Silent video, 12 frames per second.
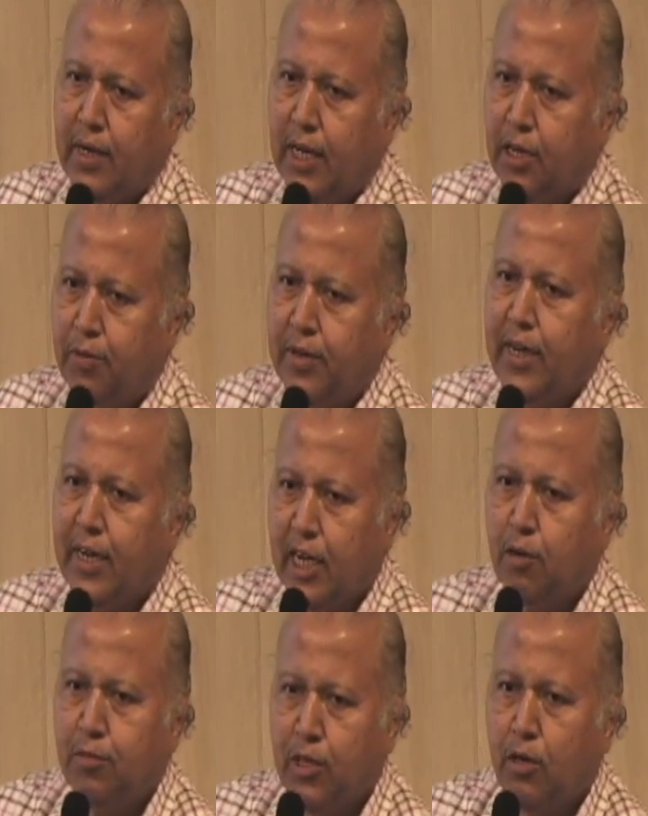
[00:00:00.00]
liquid that
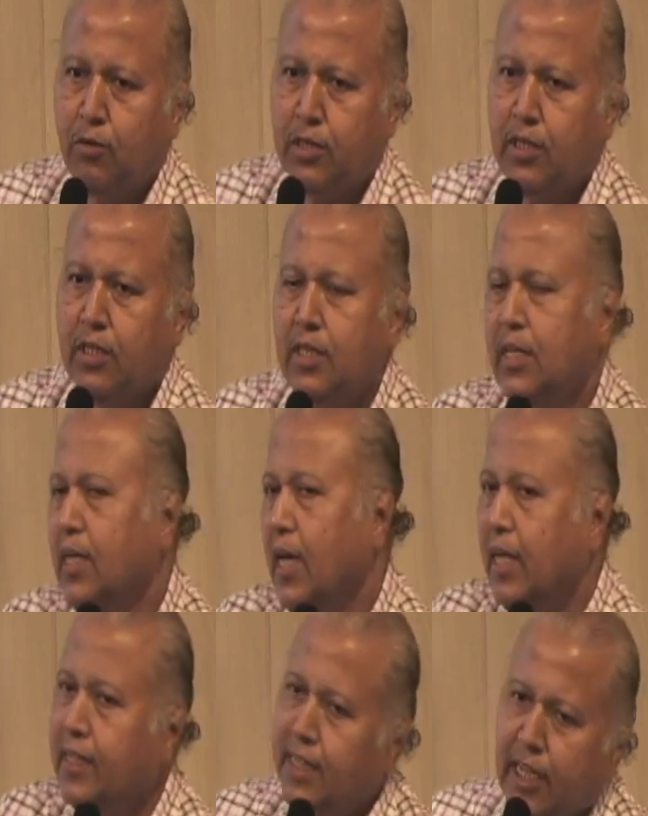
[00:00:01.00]
comes out,
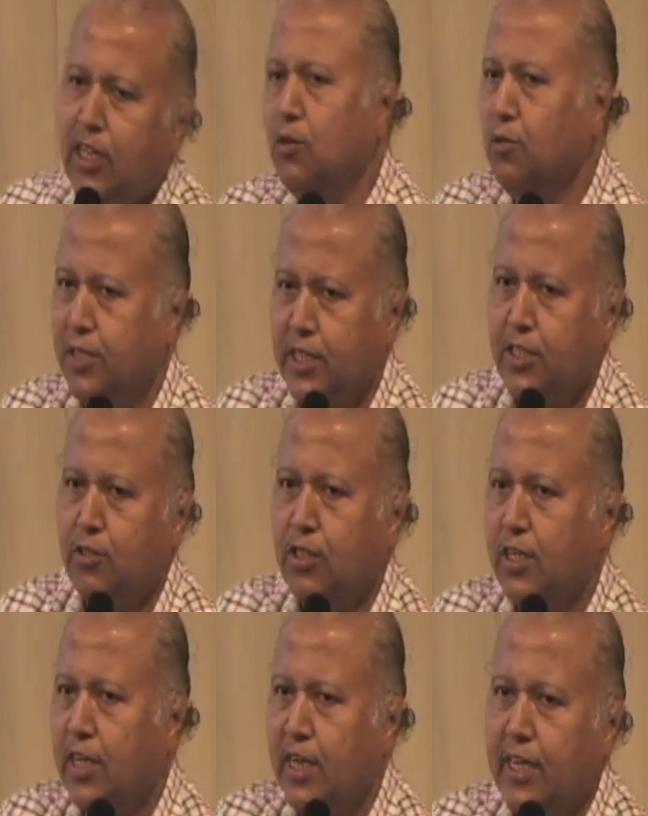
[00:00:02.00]
and then use it, so
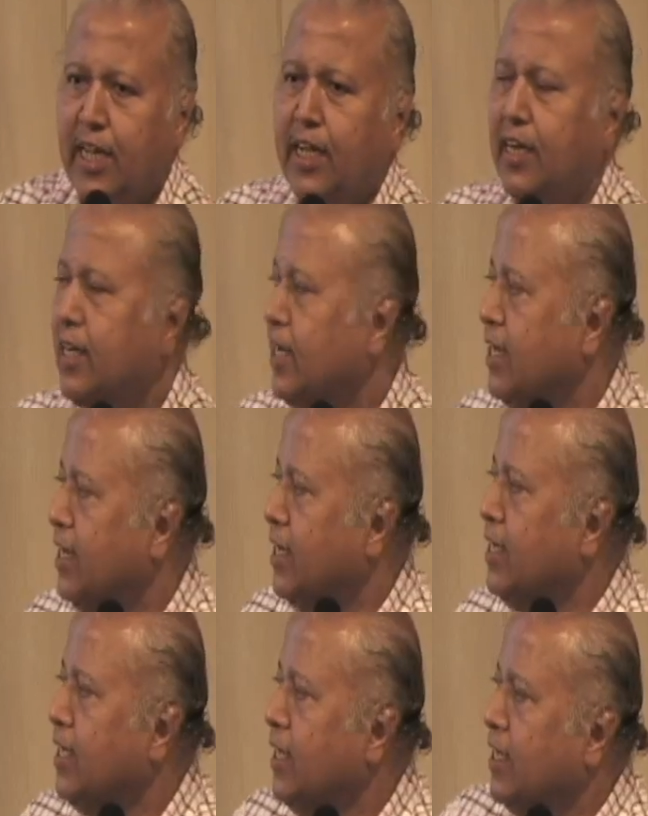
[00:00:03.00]
that the entire
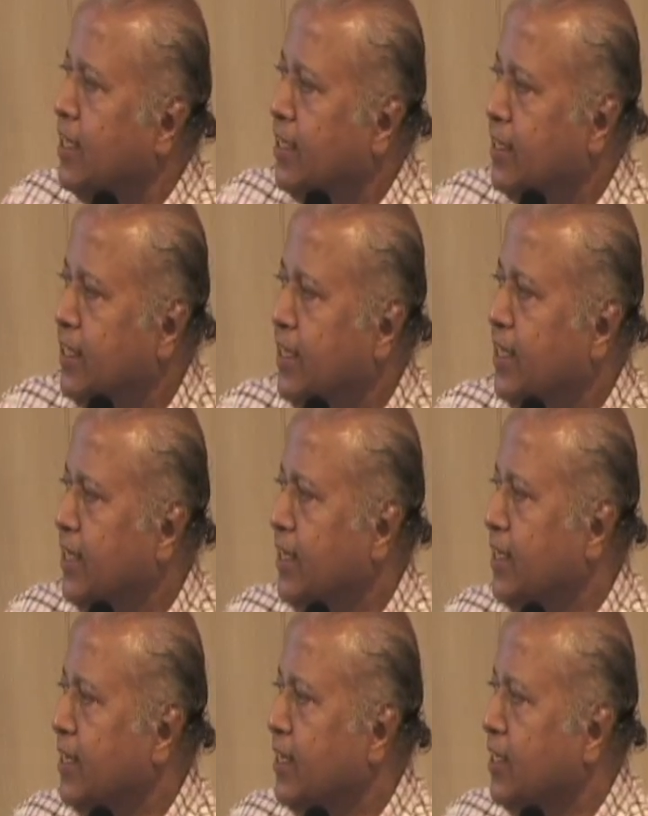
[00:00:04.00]
the
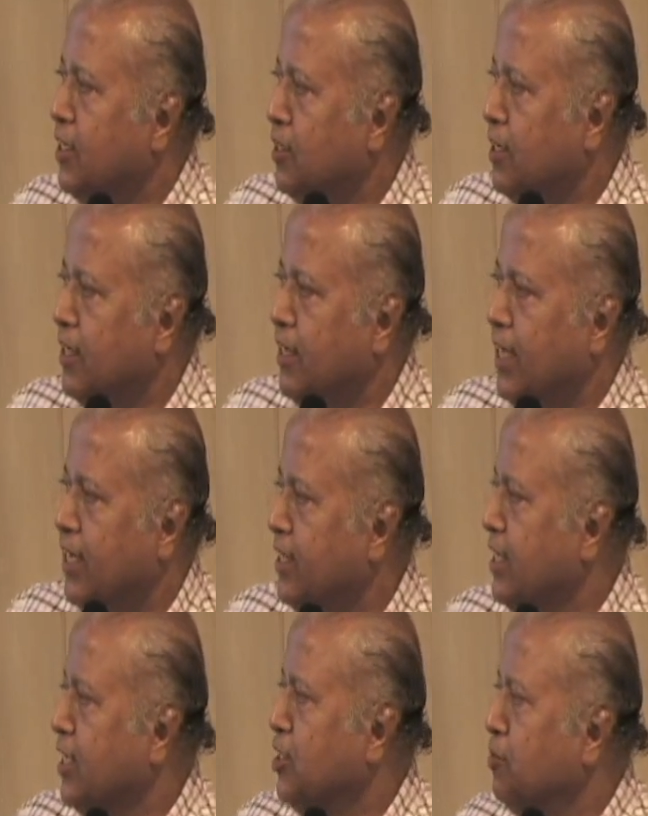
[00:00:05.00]

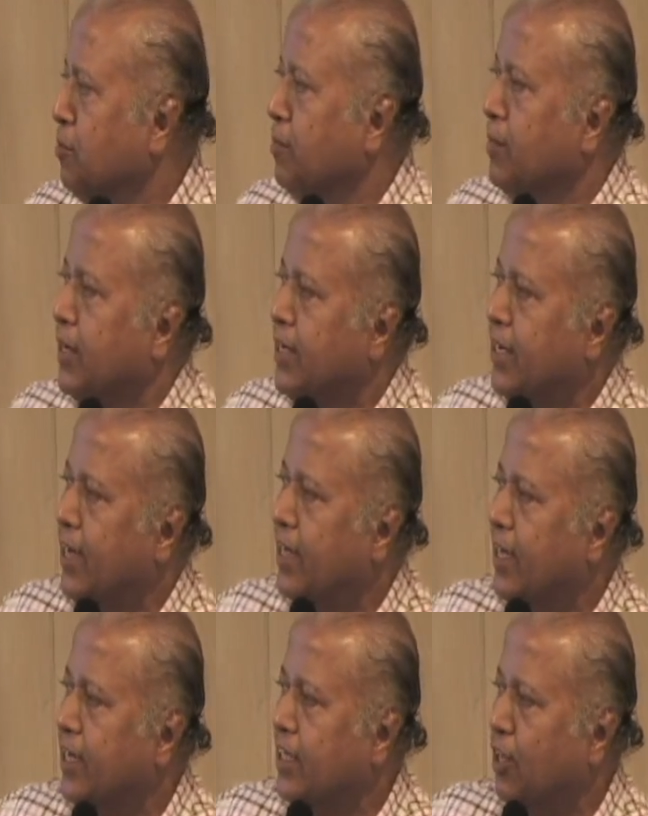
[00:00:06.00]
dangerous material
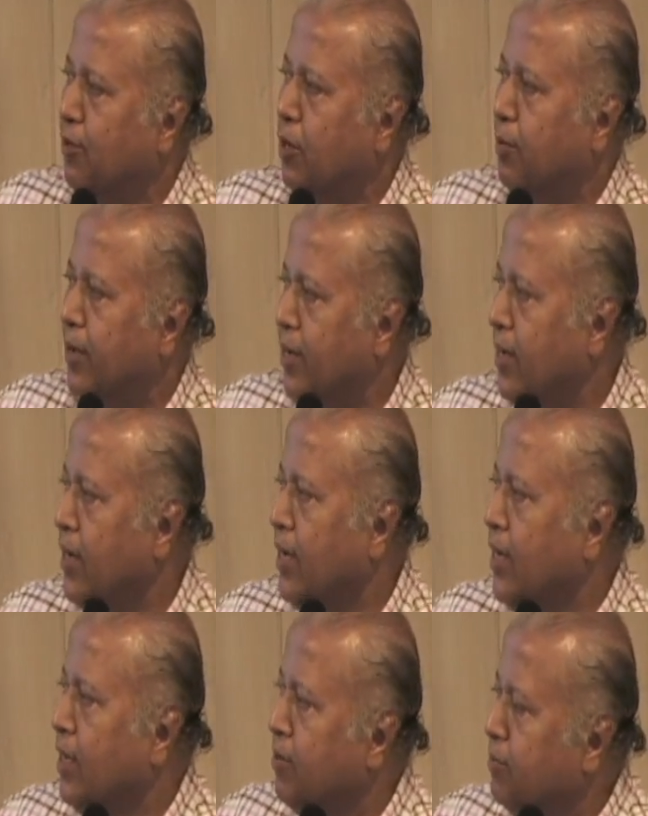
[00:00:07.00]
that is available,
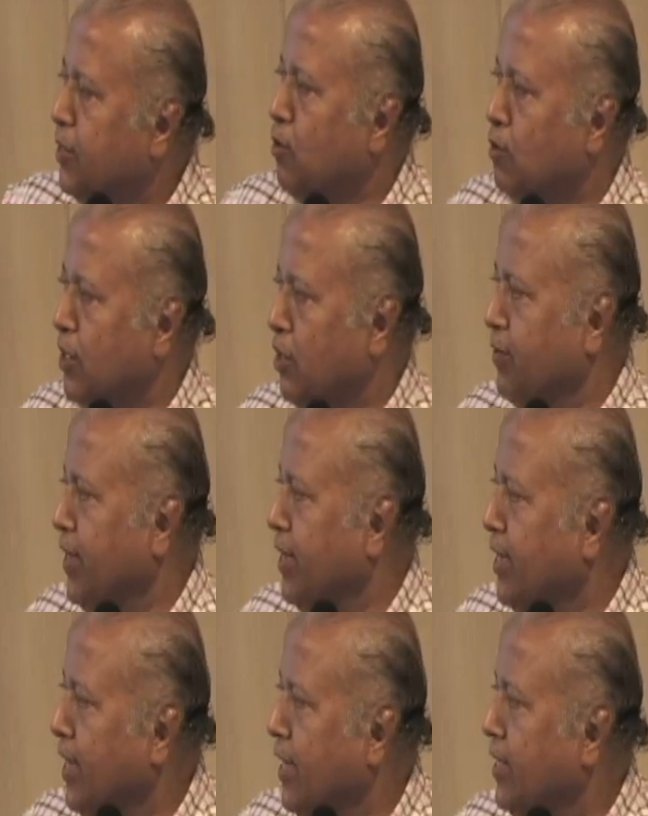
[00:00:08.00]
it goes away,
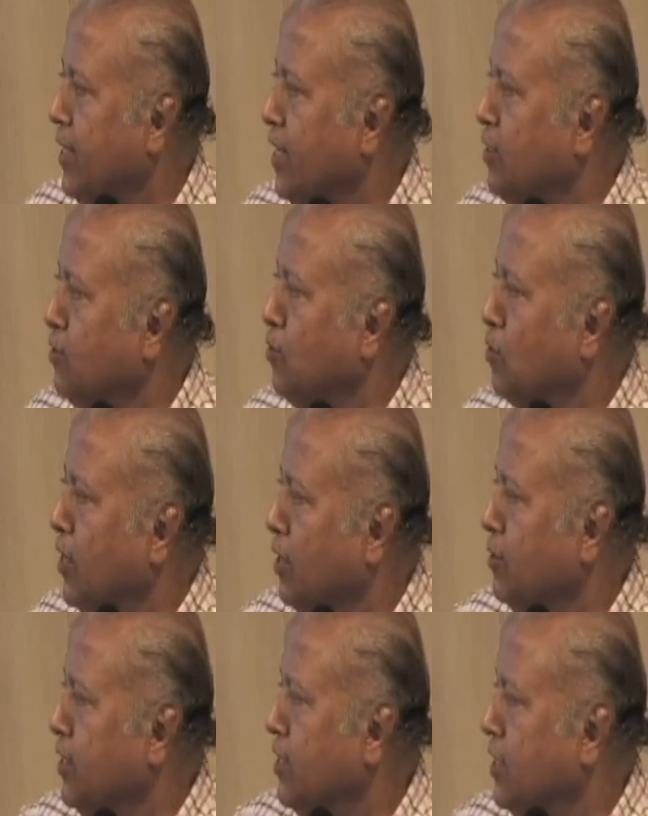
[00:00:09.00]
and then you don't
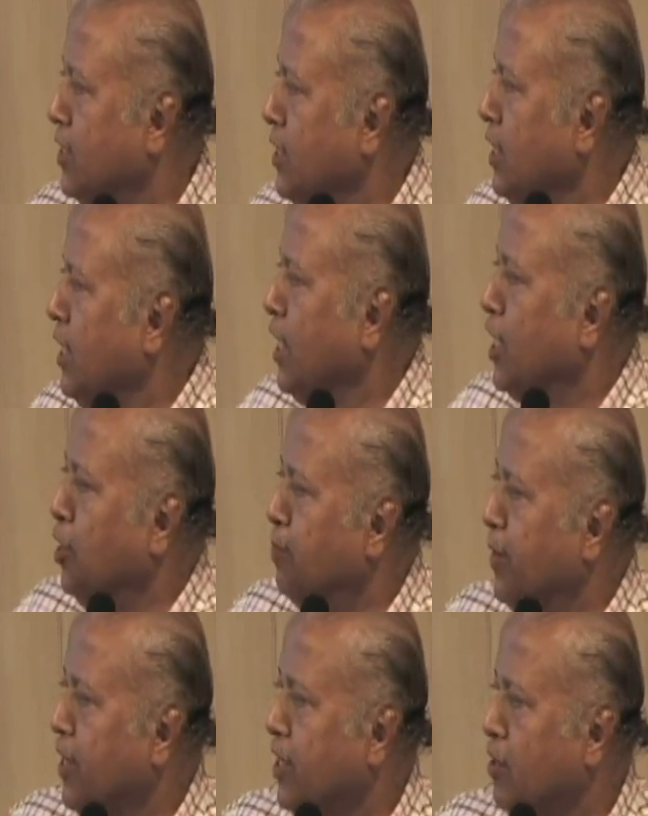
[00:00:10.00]
have this
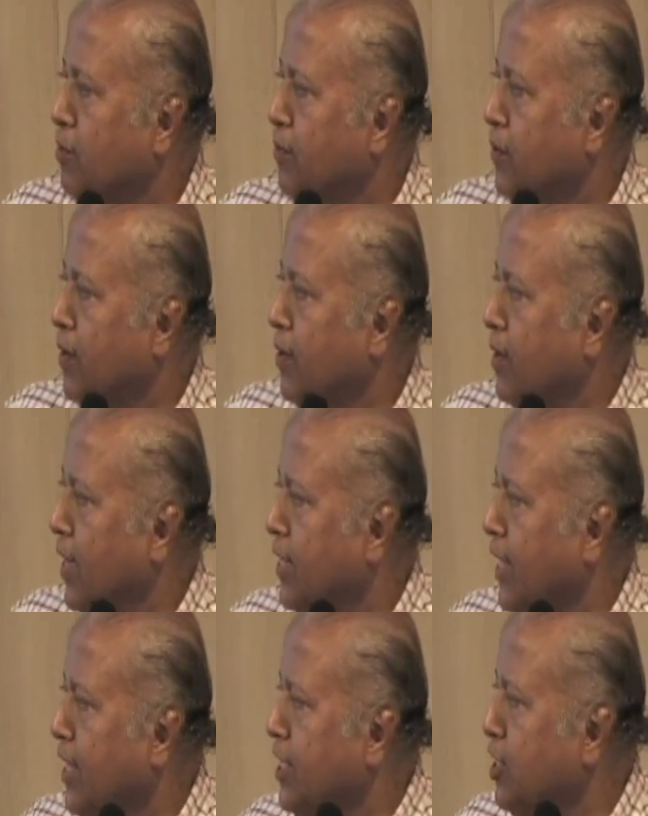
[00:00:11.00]
sprinkling of
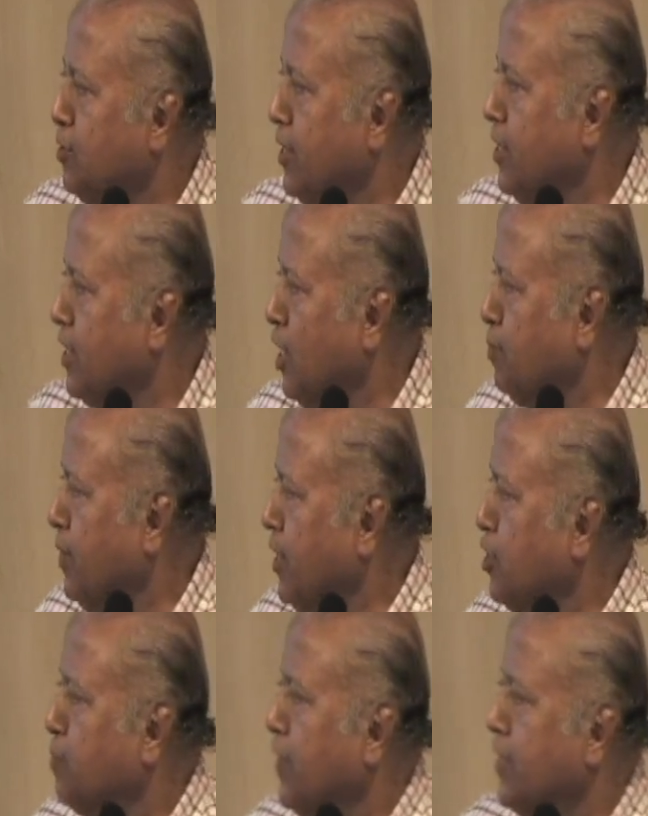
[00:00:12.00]
letharism, there is sprinkling
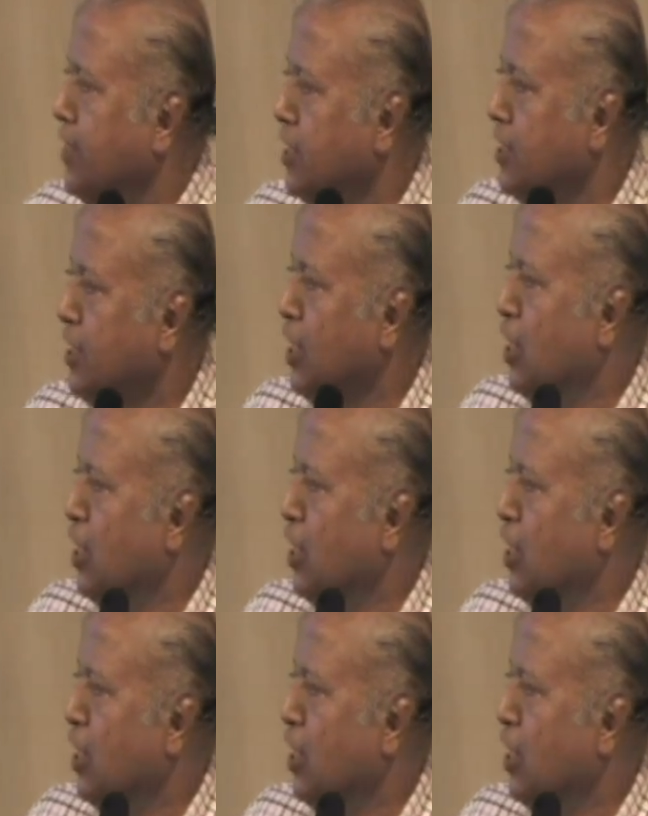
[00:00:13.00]
spastics,